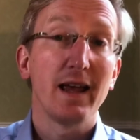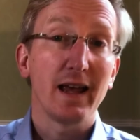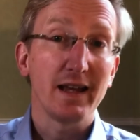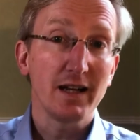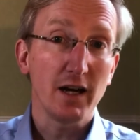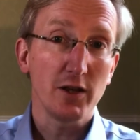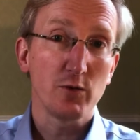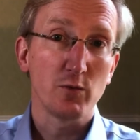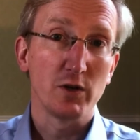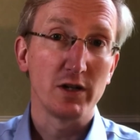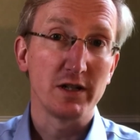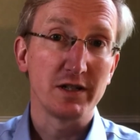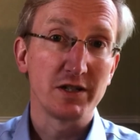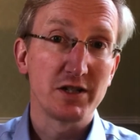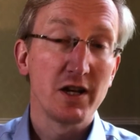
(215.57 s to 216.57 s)
In other
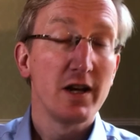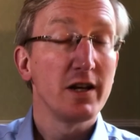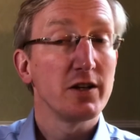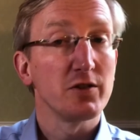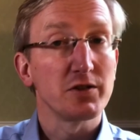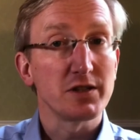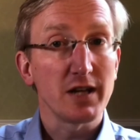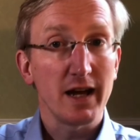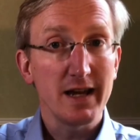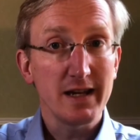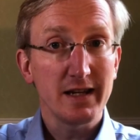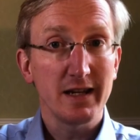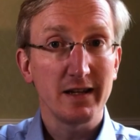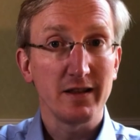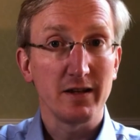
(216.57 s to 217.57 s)
words, you're
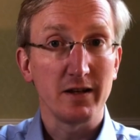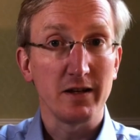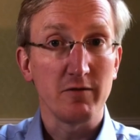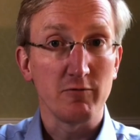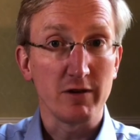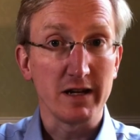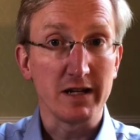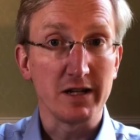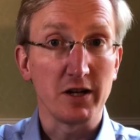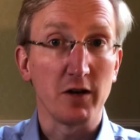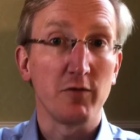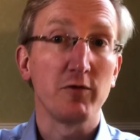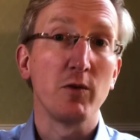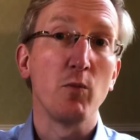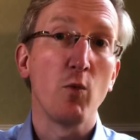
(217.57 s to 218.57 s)
taking the reader
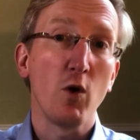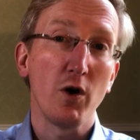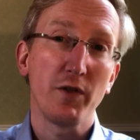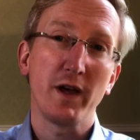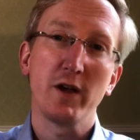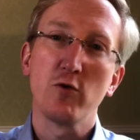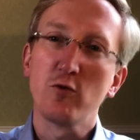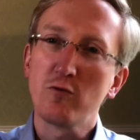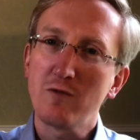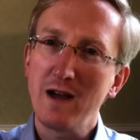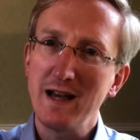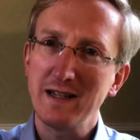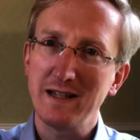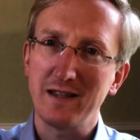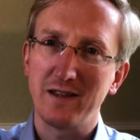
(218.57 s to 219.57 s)
from what they
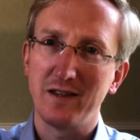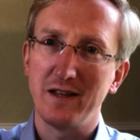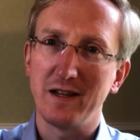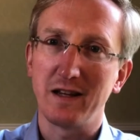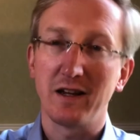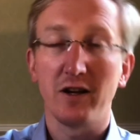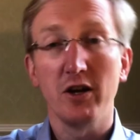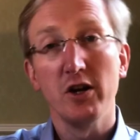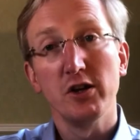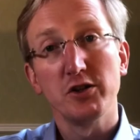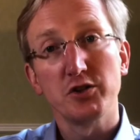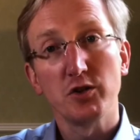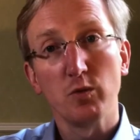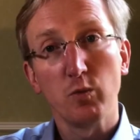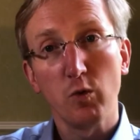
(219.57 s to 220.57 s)
already think
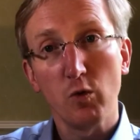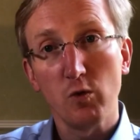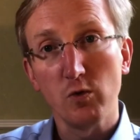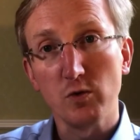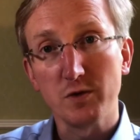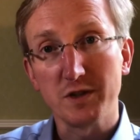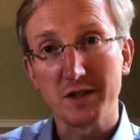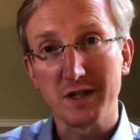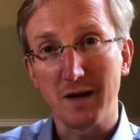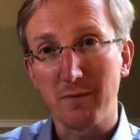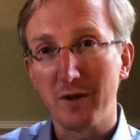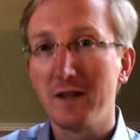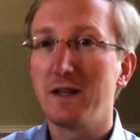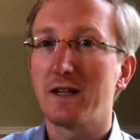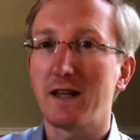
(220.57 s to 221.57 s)
towards
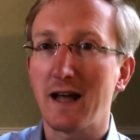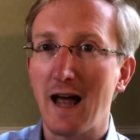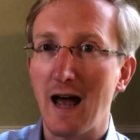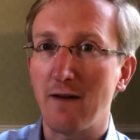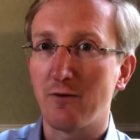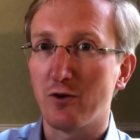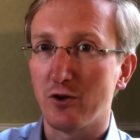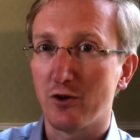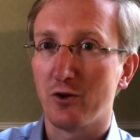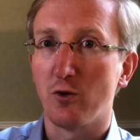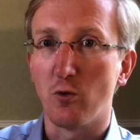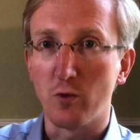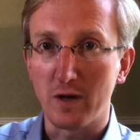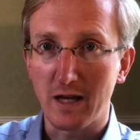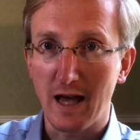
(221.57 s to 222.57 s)
something that they haven't
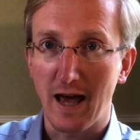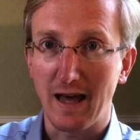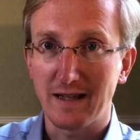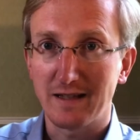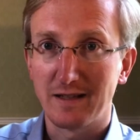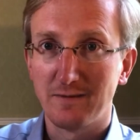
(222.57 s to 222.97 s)
thought yet.